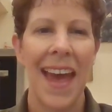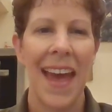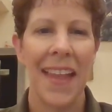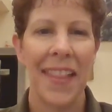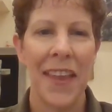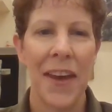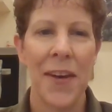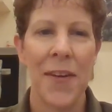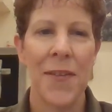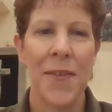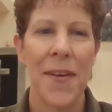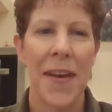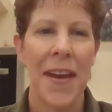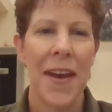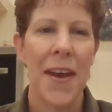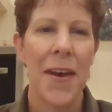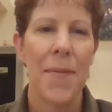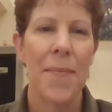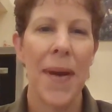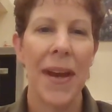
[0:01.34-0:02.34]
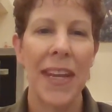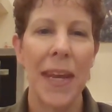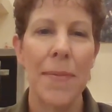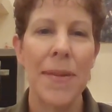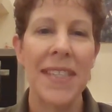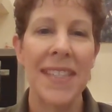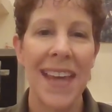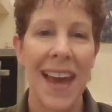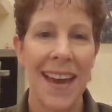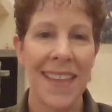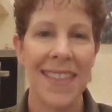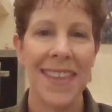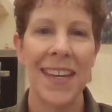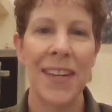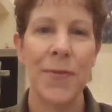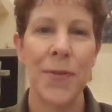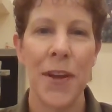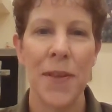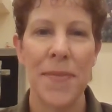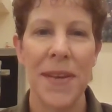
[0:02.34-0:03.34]
Hello, my name is
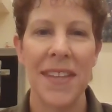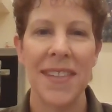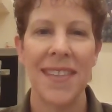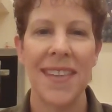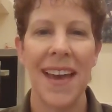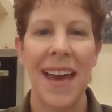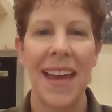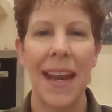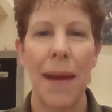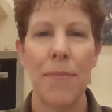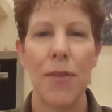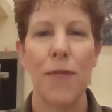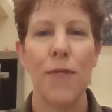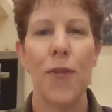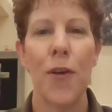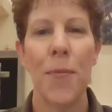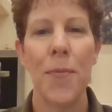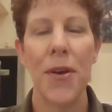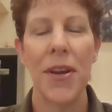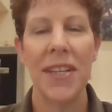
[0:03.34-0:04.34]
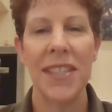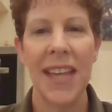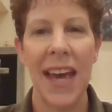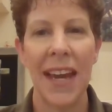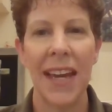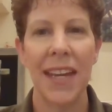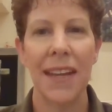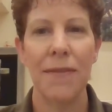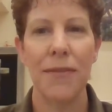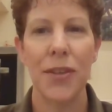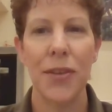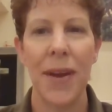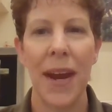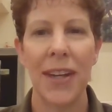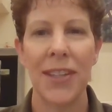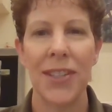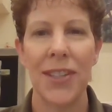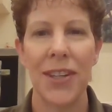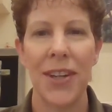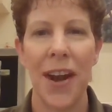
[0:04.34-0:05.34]
Kathleen Wilmes, and I'm the former executive
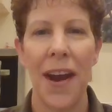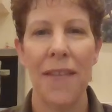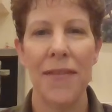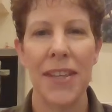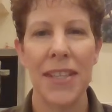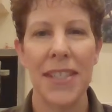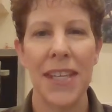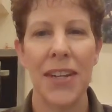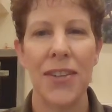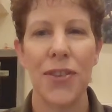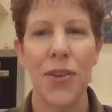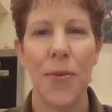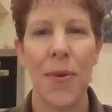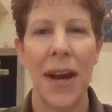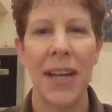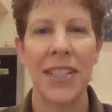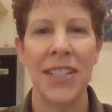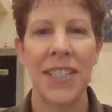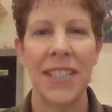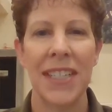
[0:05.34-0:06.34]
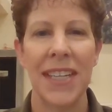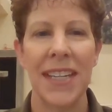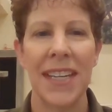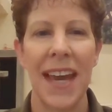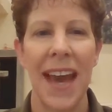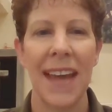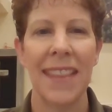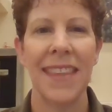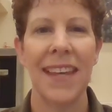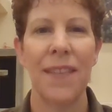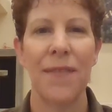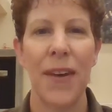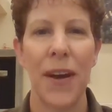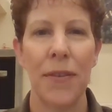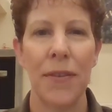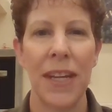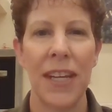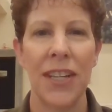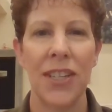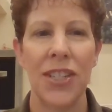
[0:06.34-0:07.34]
director of the Central Washington Catholic
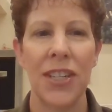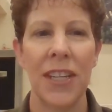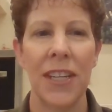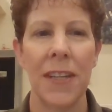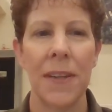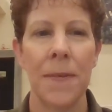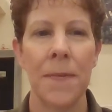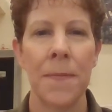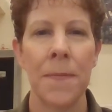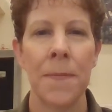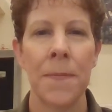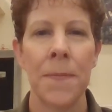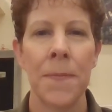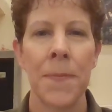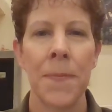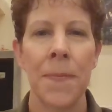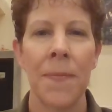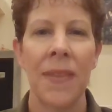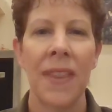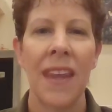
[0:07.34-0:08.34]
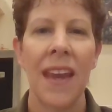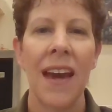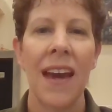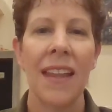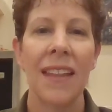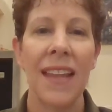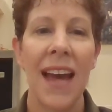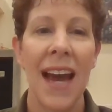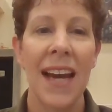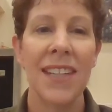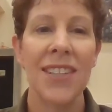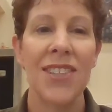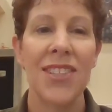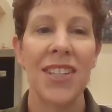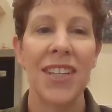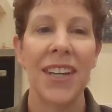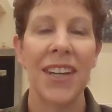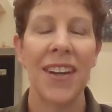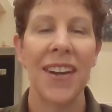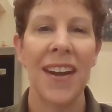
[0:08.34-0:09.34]
Foundation. Last
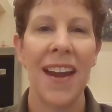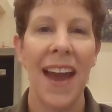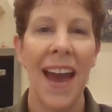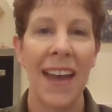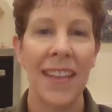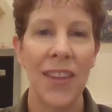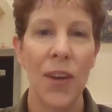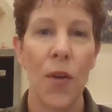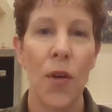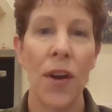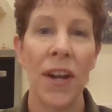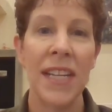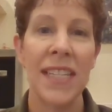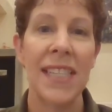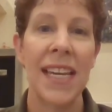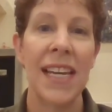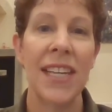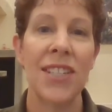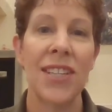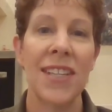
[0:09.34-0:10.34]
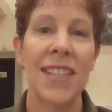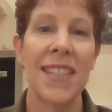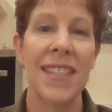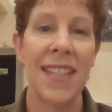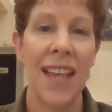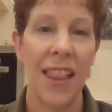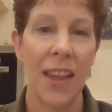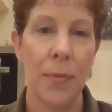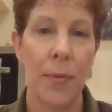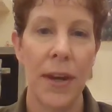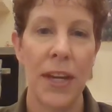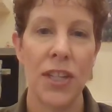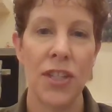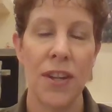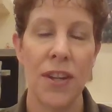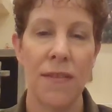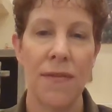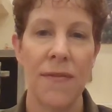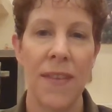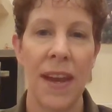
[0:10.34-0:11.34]
year, at the organization's
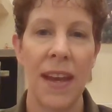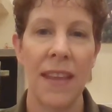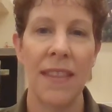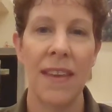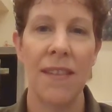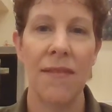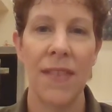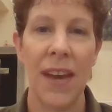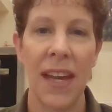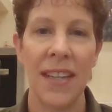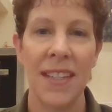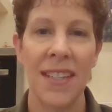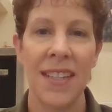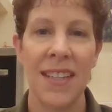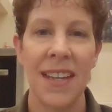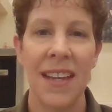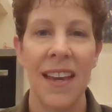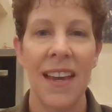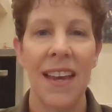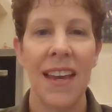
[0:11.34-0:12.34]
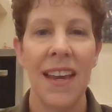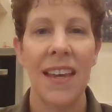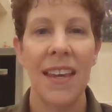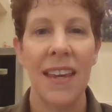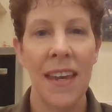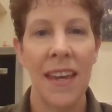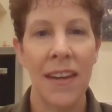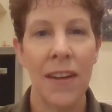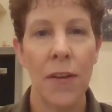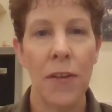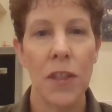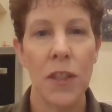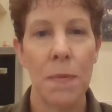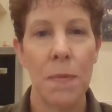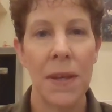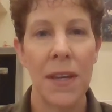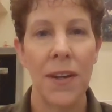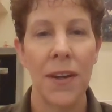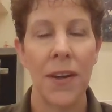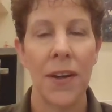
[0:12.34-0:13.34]
Celebration of Faith event, keynote
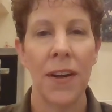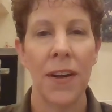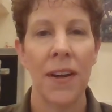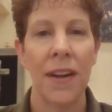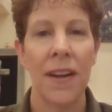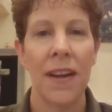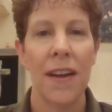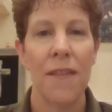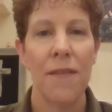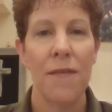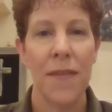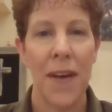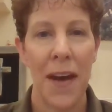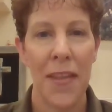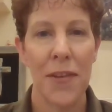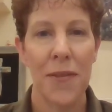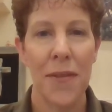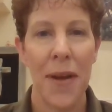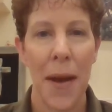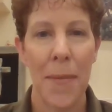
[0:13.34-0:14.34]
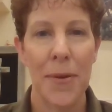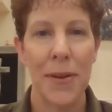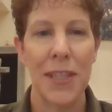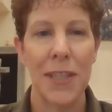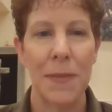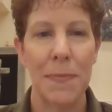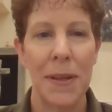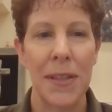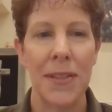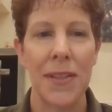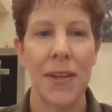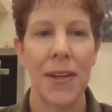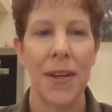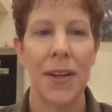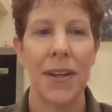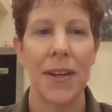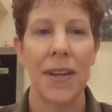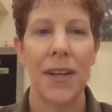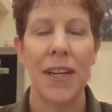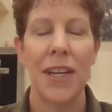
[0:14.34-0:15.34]
speaker Father Robert
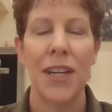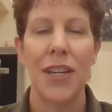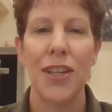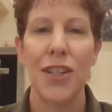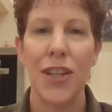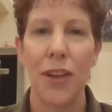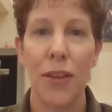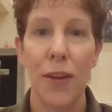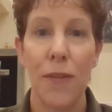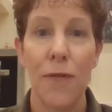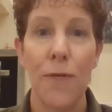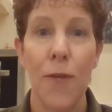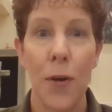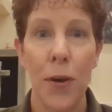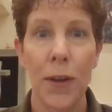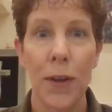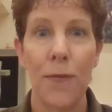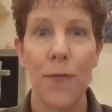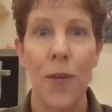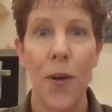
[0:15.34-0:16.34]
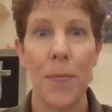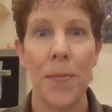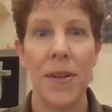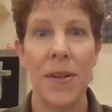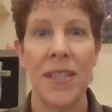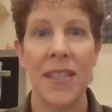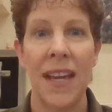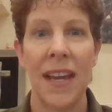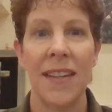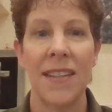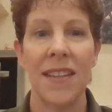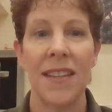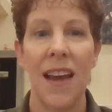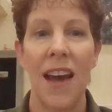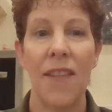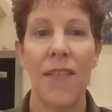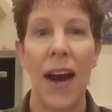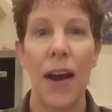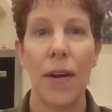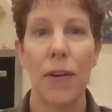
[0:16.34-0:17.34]
Spitzer shared that 44%
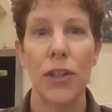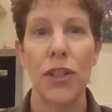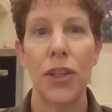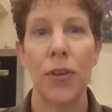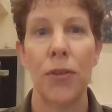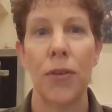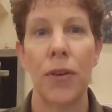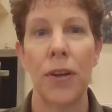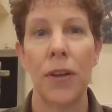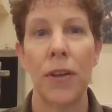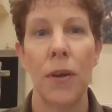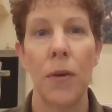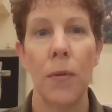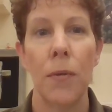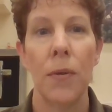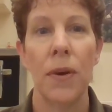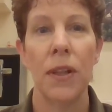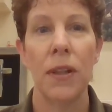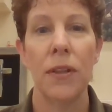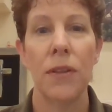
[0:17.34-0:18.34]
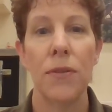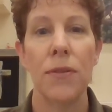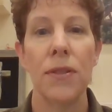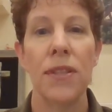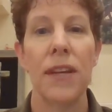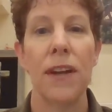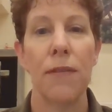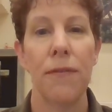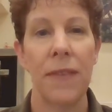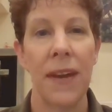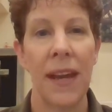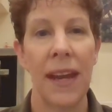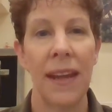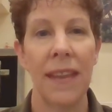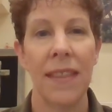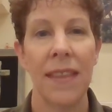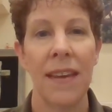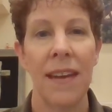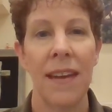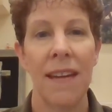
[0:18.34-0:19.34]
of our children will lose their
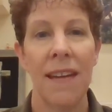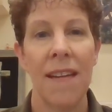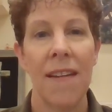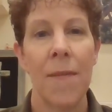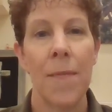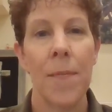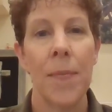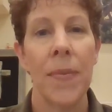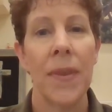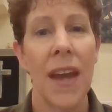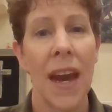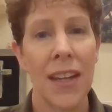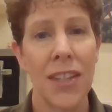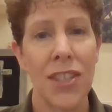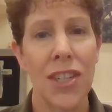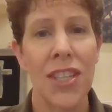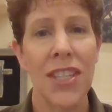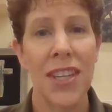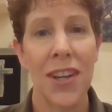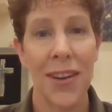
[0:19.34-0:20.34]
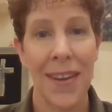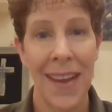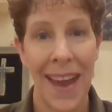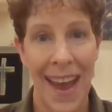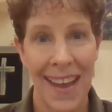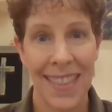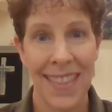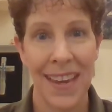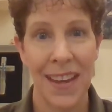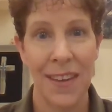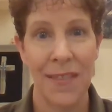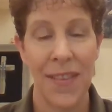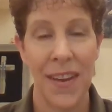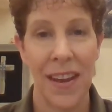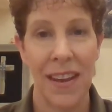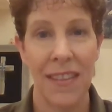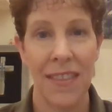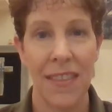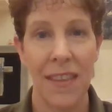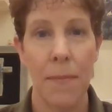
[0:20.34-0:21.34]
faith, not just their Catholic
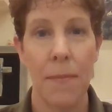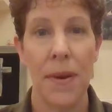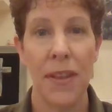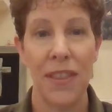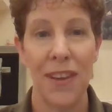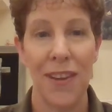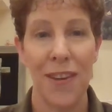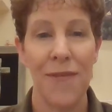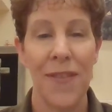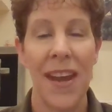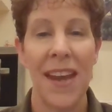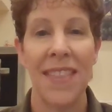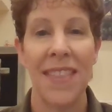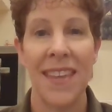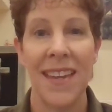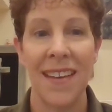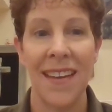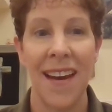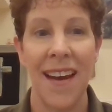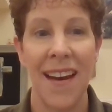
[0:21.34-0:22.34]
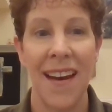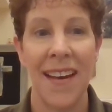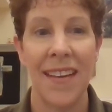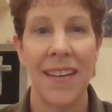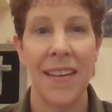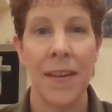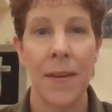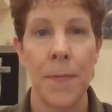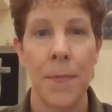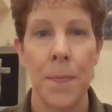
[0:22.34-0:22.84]
faith, but their faith in God.